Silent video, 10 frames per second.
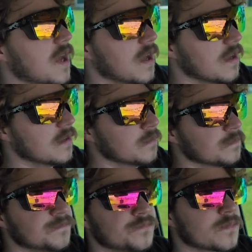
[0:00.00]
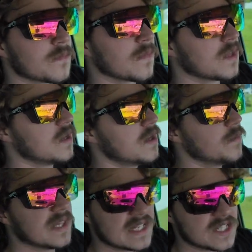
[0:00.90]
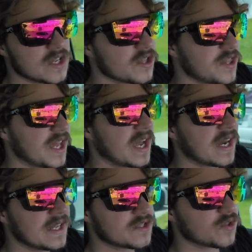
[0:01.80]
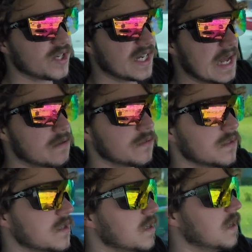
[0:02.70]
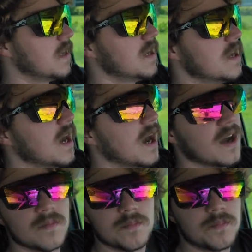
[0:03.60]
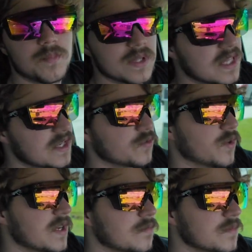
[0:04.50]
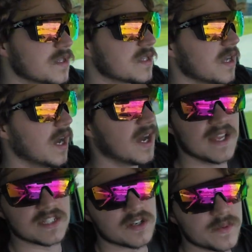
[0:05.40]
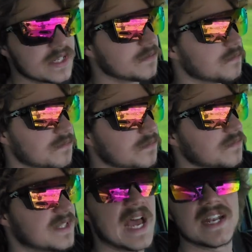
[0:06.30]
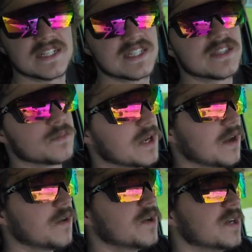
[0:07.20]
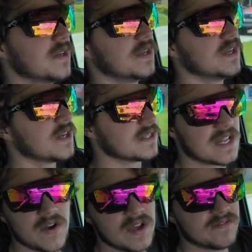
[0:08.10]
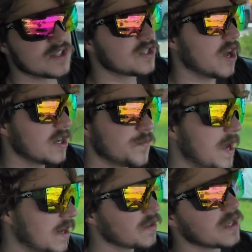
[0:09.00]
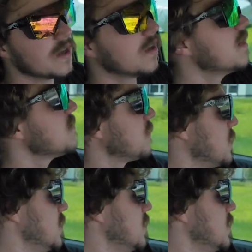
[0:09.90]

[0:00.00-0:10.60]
But that's another thing I gotta get sorted out. But these rims, it's gonna be sad to see them go, because now I have the stocks back on the Yaris.